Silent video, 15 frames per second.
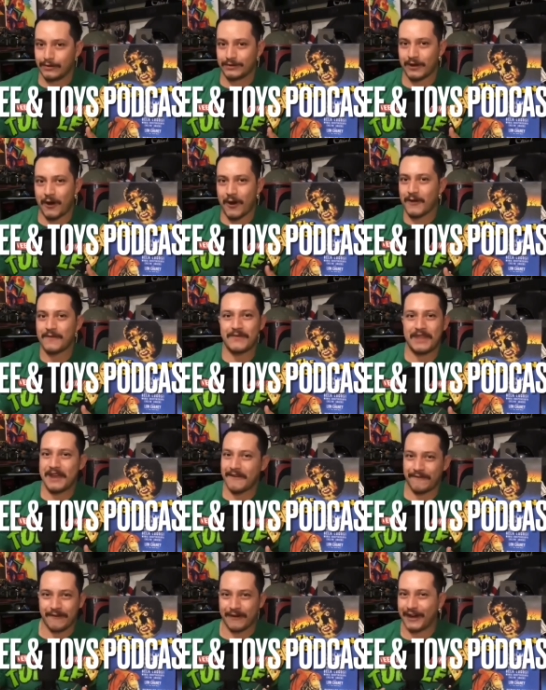toy news,
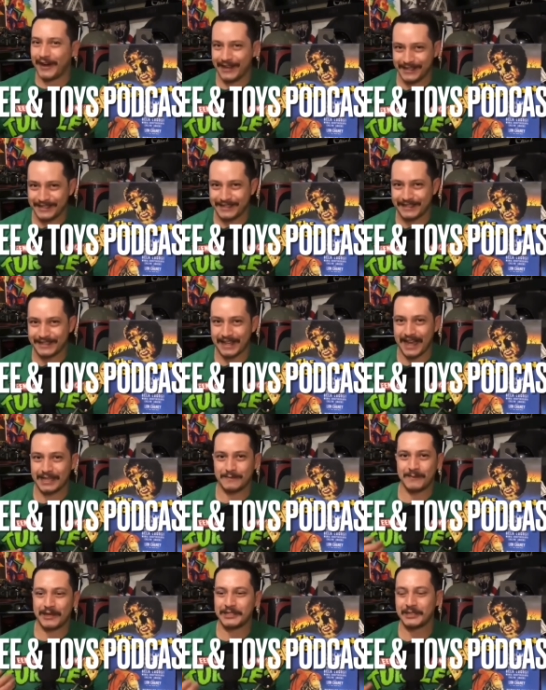reveals,
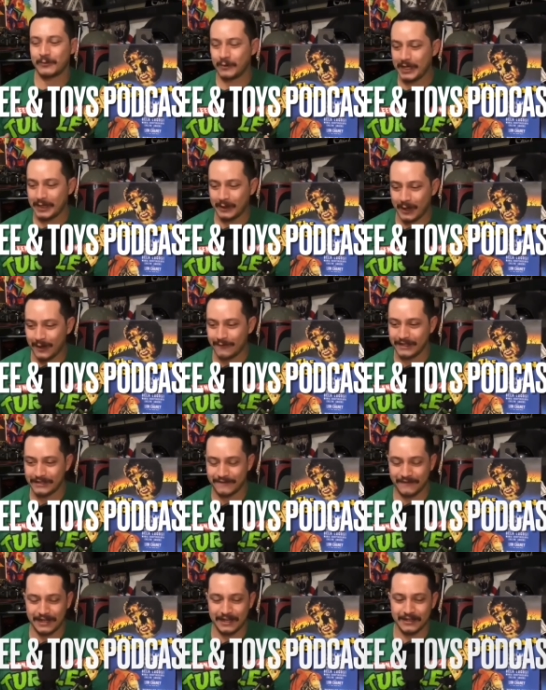pre orders,
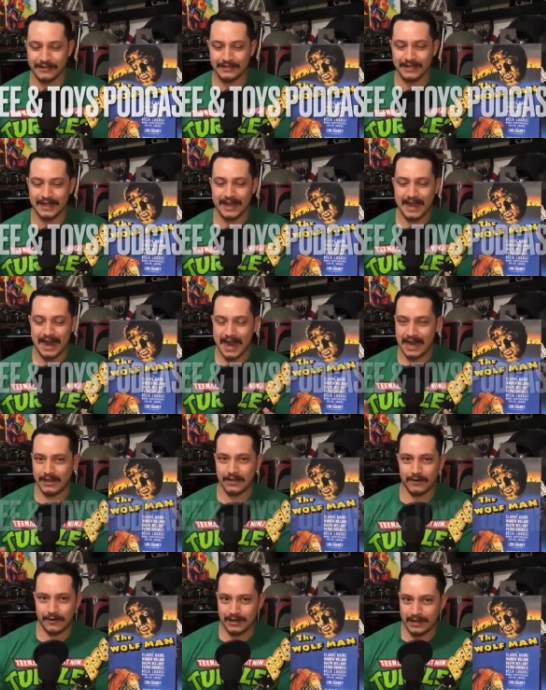weekly toy haul, and
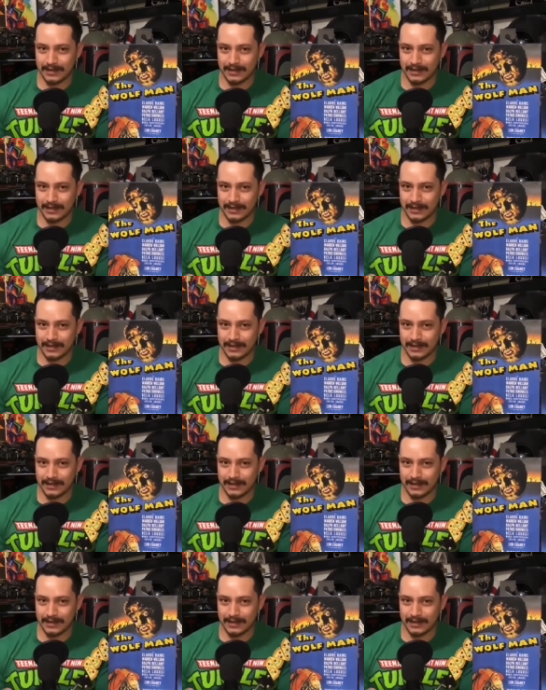so